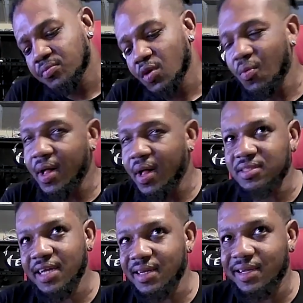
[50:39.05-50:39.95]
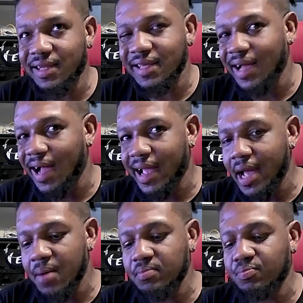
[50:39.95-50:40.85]
well, technically I
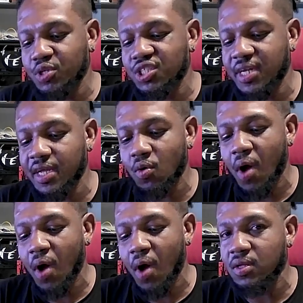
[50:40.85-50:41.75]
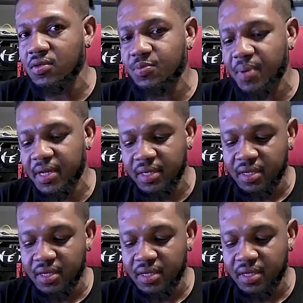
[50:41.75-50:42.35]
am pushing it quite close, but